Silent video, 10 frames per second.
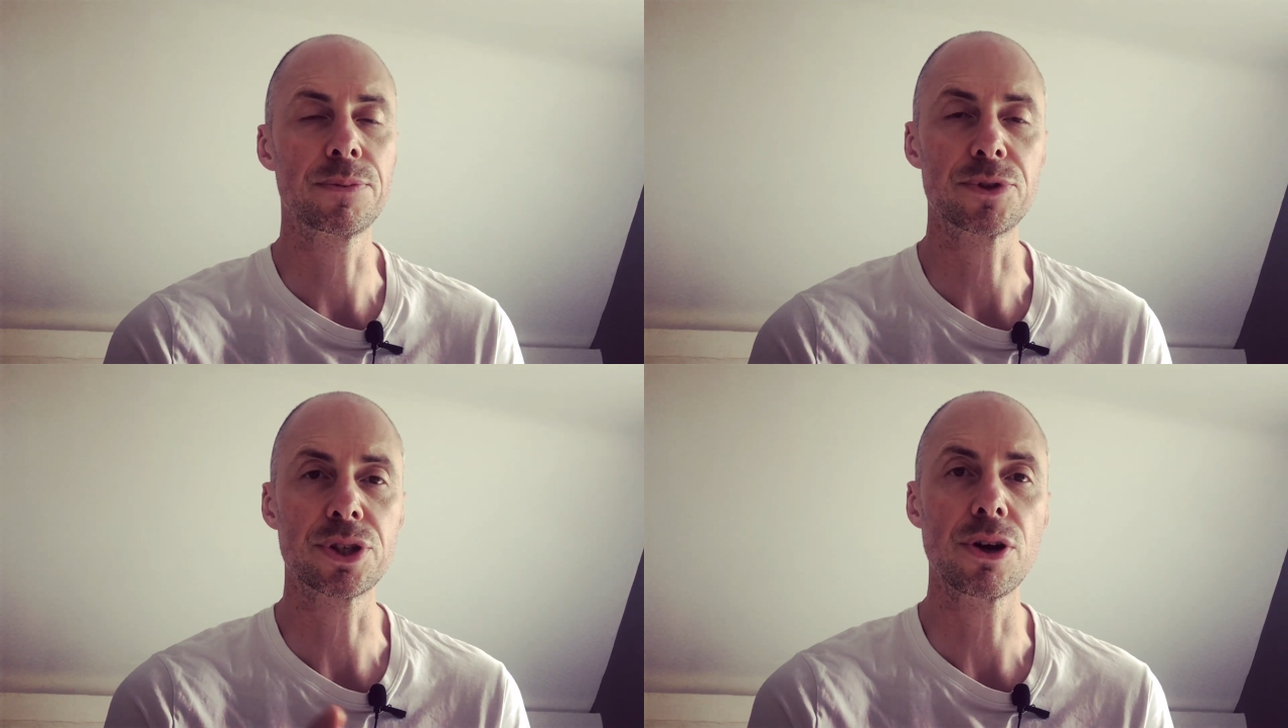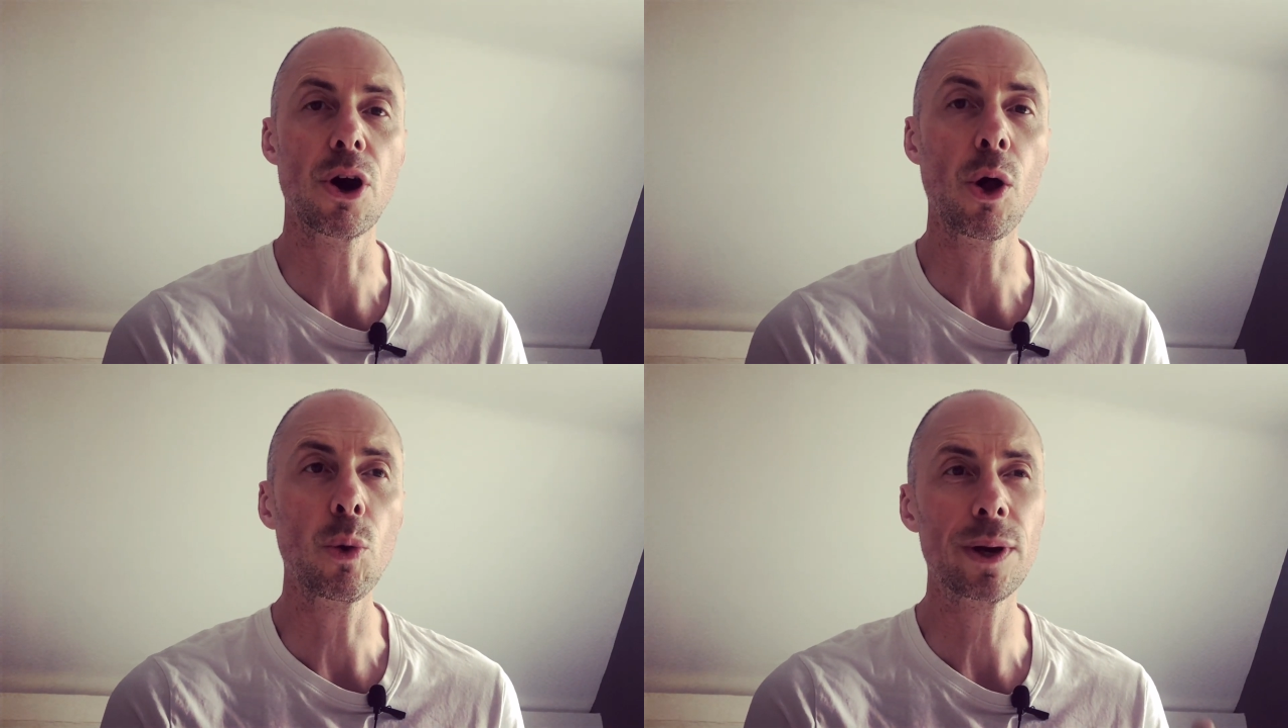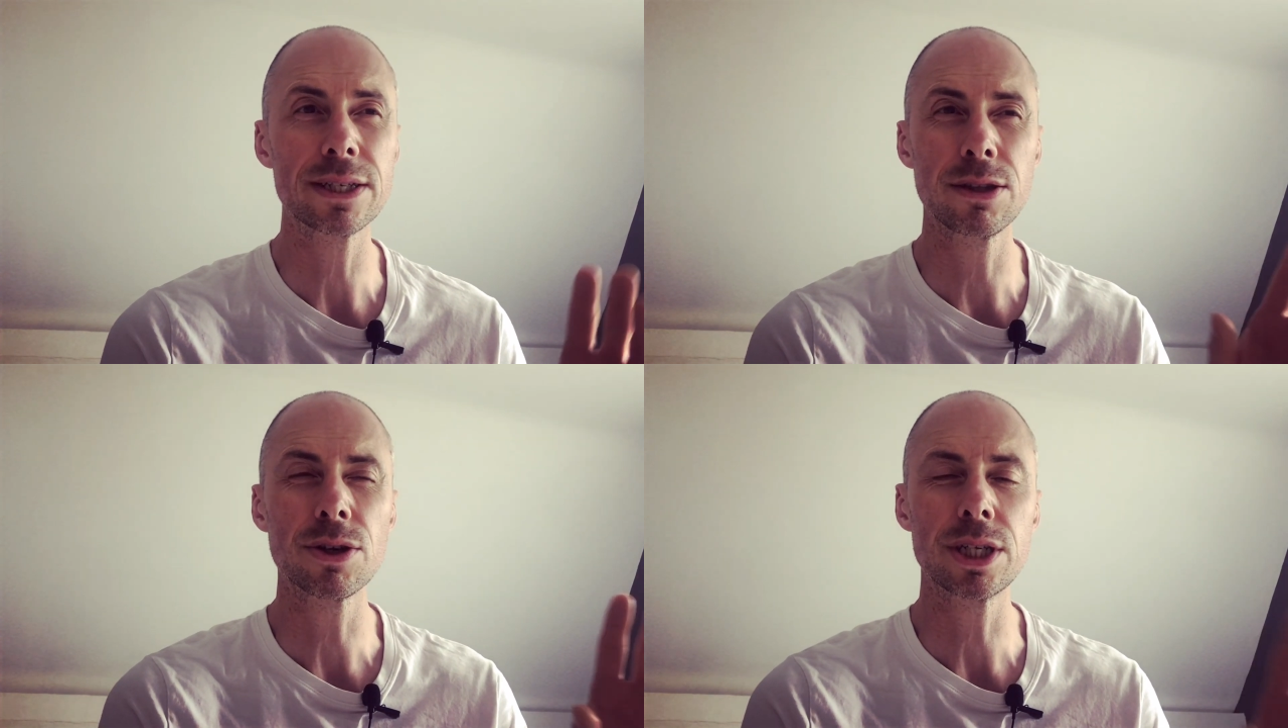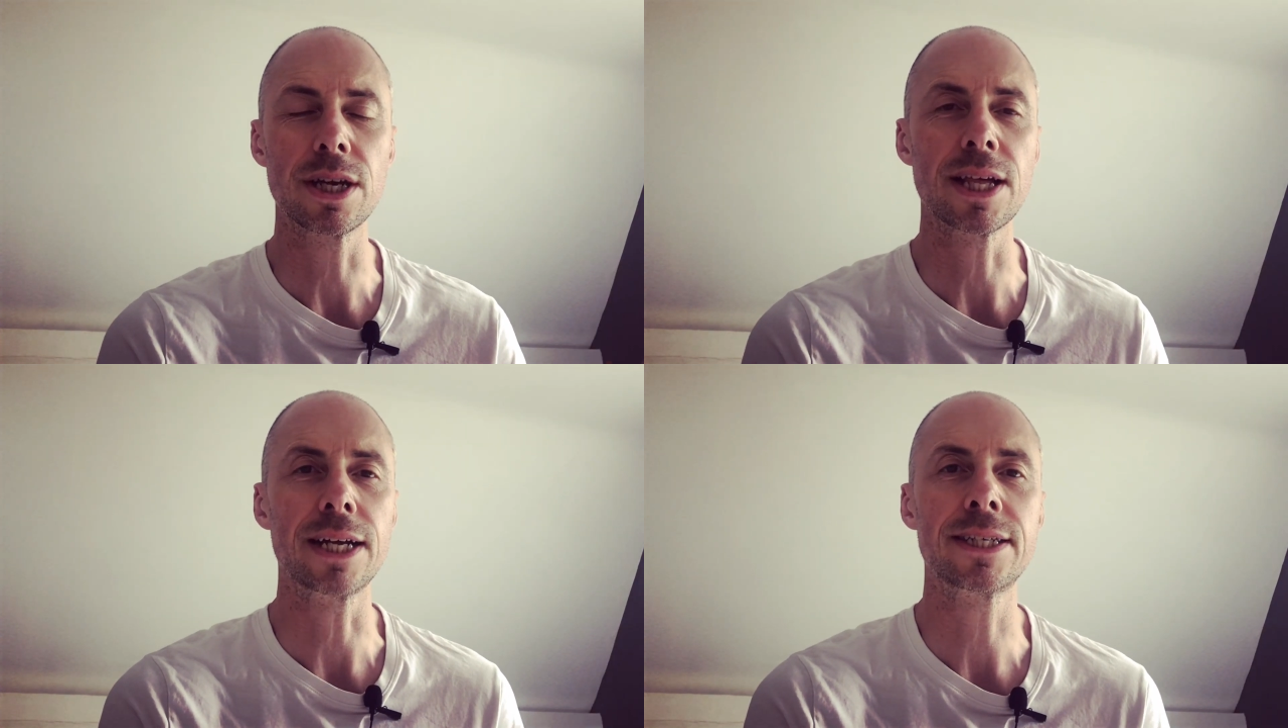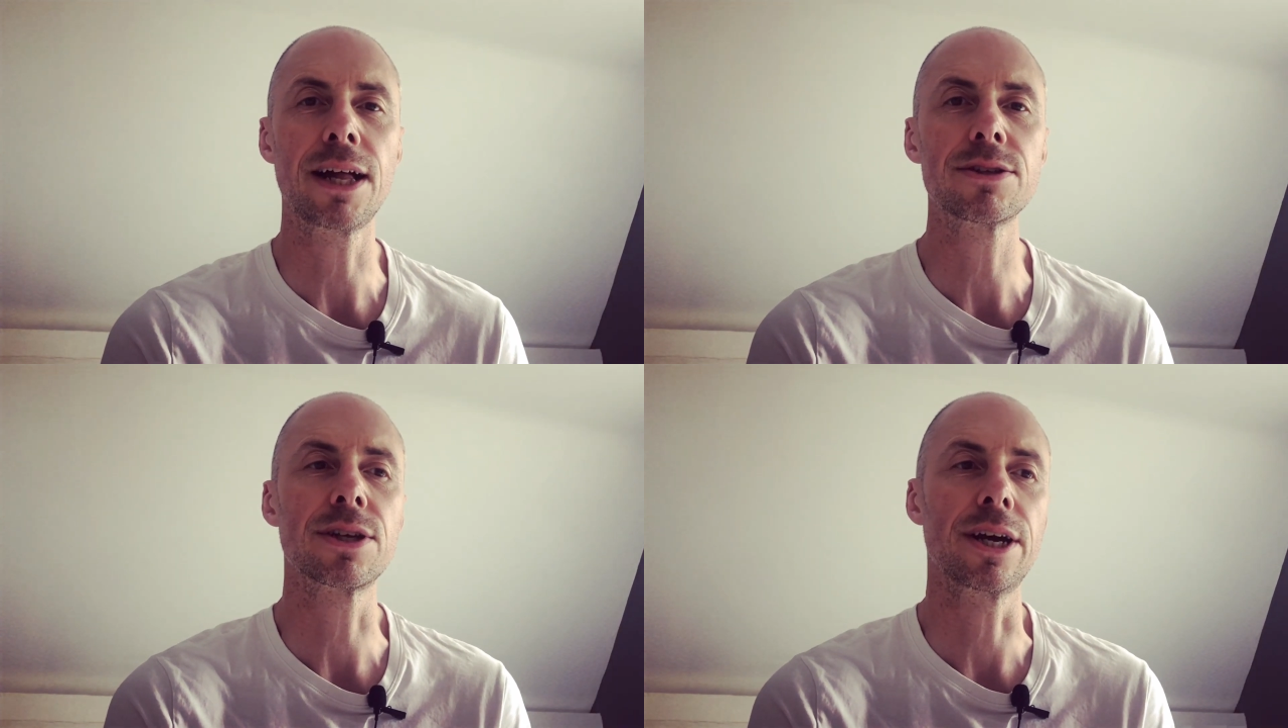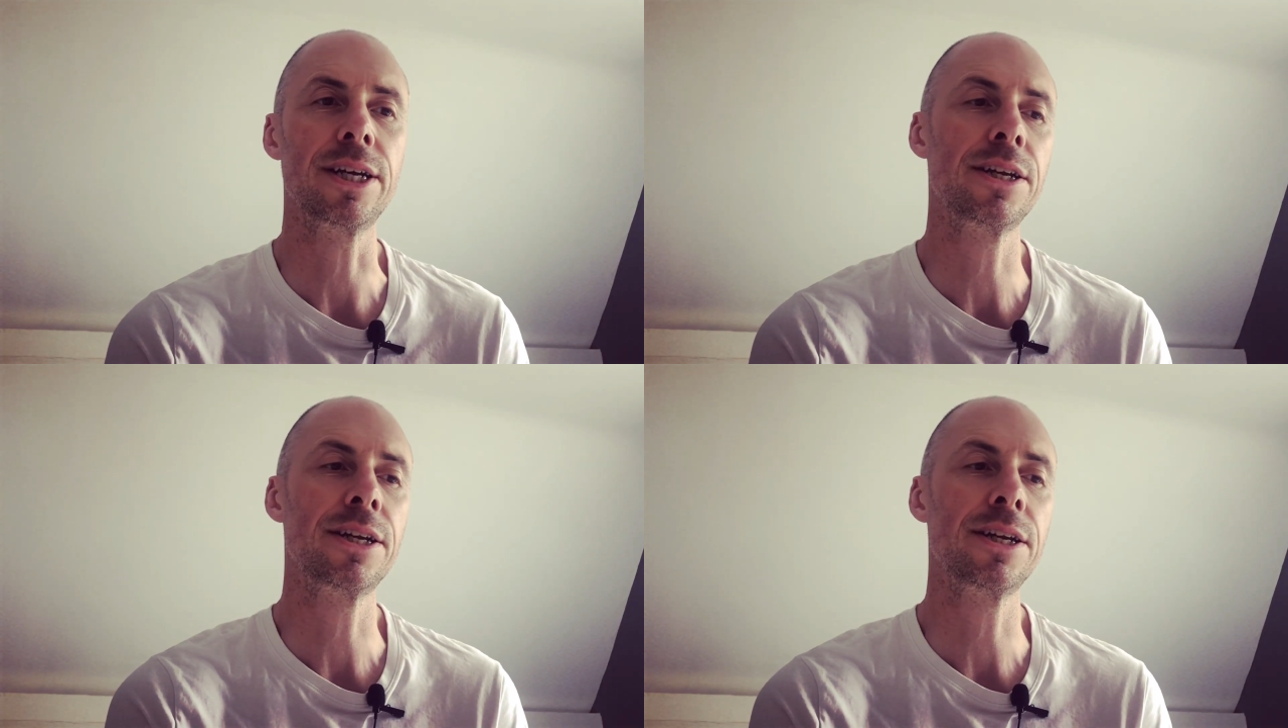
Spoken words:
So always looking at that delta,